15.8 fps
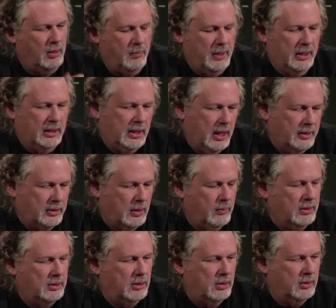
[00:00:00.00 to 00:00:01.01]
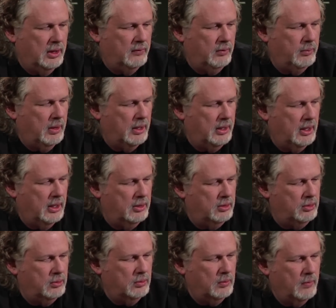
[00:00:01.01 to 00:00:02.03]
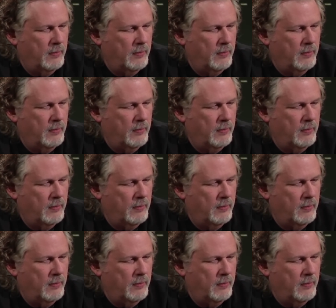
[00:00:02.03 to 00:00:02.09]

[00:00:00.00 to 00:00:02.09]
oh my gosh, I went and told everybody I knew.